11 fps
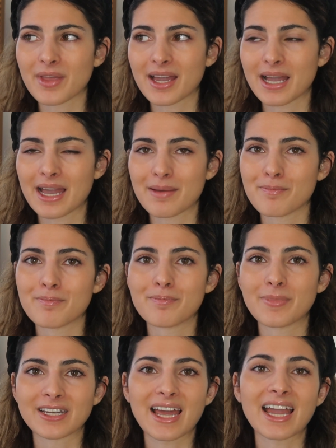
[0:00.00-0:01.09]

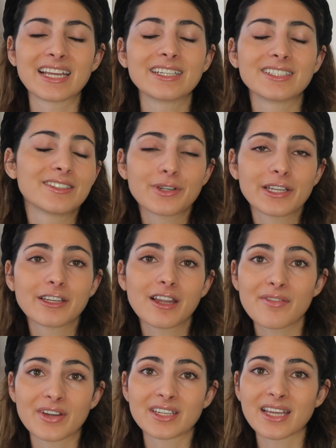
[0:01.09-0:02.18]
But I really
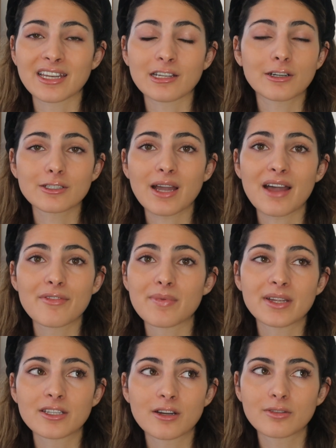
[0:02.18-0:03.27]
love it, and I also have a
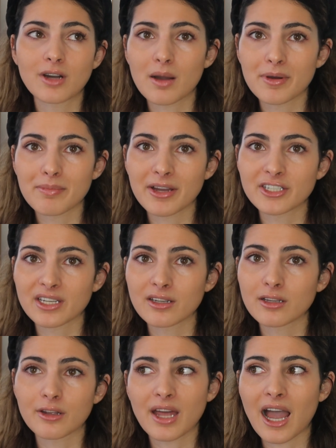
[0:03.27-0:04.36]
video up on my channel
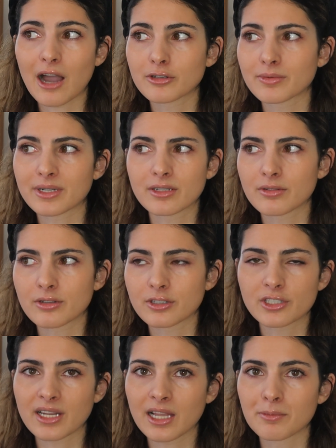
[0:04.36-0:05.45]
on how to wear your
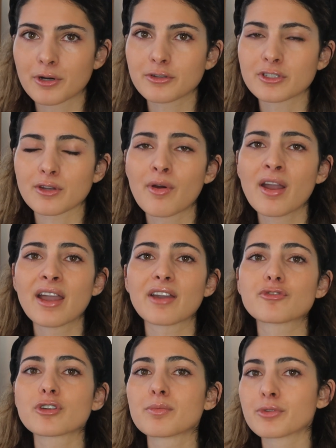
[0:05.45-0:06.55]
Chanel brooch. So if
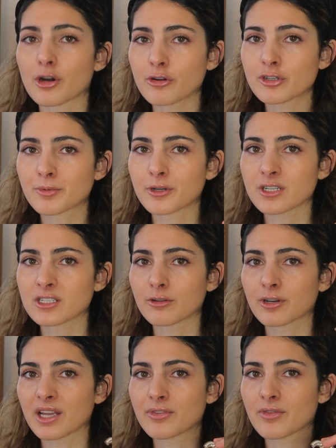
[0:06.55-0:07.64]
you're a brooch person, or
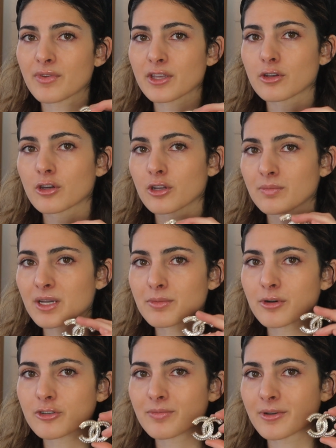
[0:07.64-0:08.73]
if you think you could be a
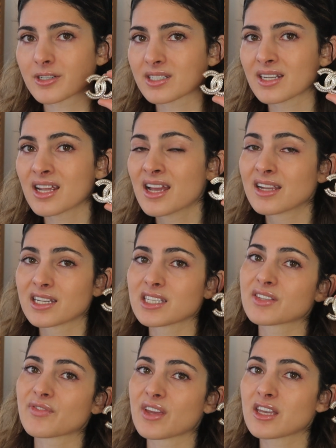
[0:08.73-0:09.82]
brooch person,
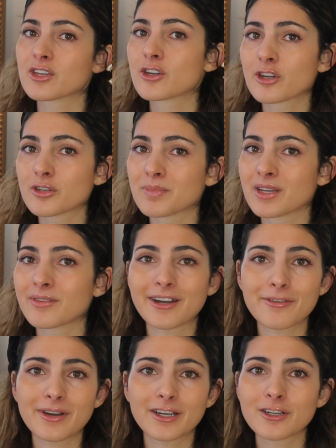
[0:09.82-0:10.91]
this thing could be
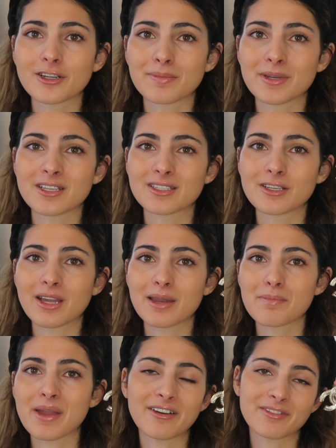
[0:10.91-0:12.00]
very good, because you can
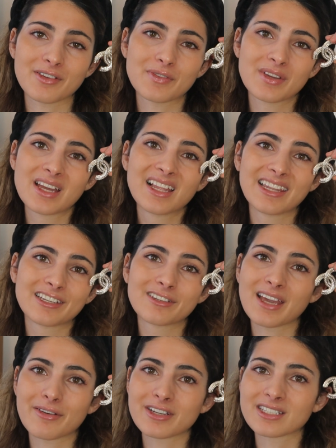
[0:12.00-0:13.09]
pair it with
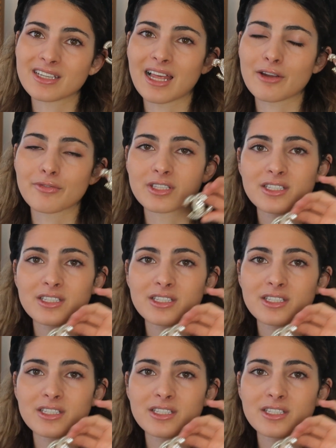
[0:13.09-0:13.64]
literally every single outfit.